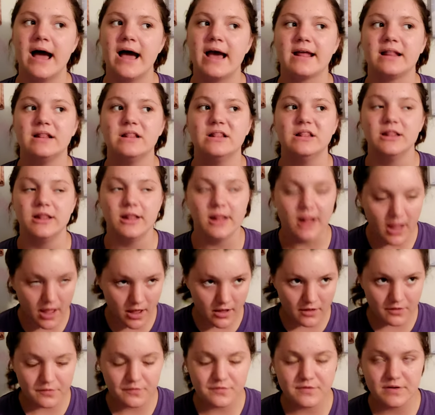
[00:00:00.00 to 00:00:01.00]
I
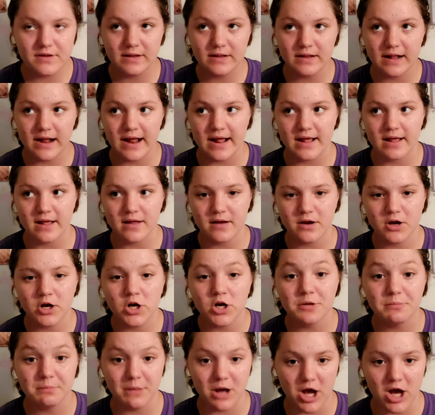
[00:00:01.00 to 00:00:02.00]
loved like
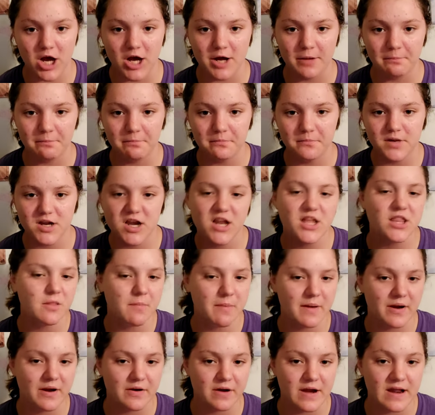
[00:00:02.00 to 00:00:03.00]
her mom, not the
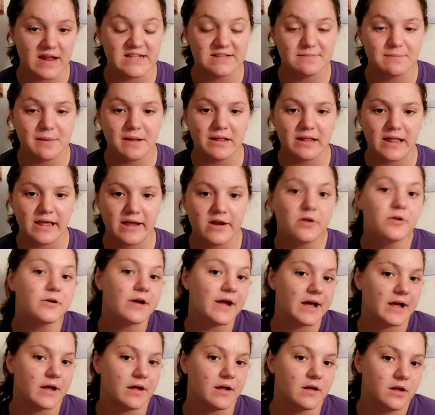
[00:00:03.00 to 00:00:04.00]
Baroness, but like her
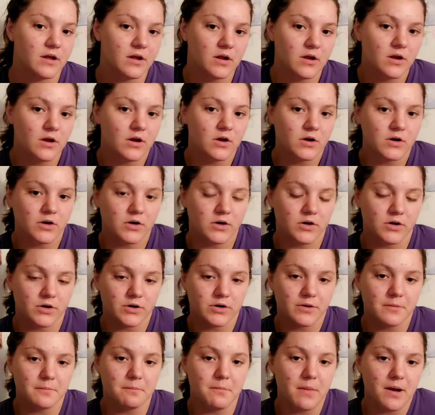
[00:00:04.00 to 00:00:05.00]

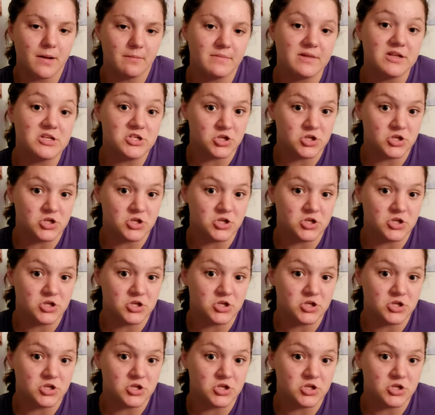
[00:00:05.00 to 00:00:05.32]
her mom that